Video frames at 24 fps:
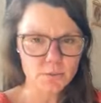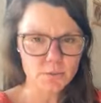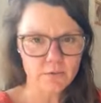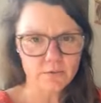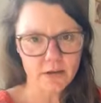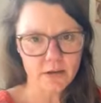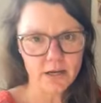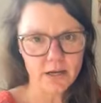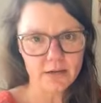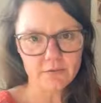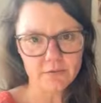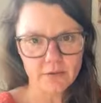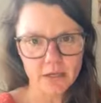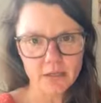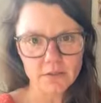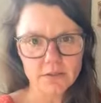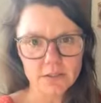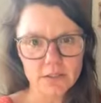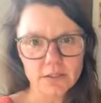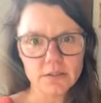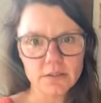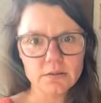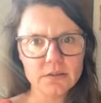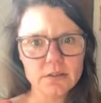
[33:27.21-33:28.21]
or become
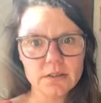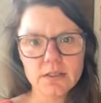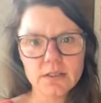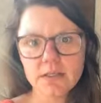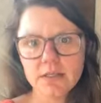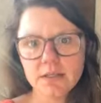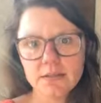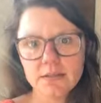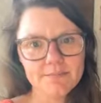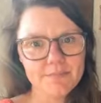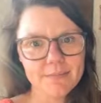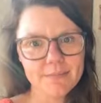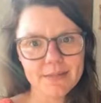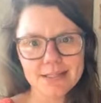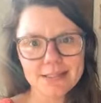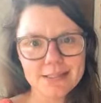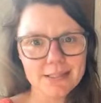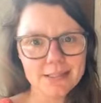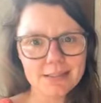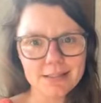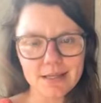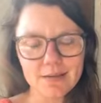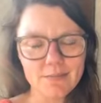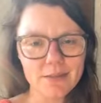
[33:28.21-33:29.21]
trusted is to provide
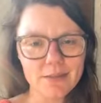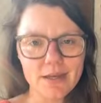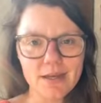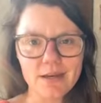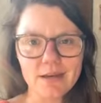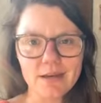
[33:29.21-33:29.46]
value.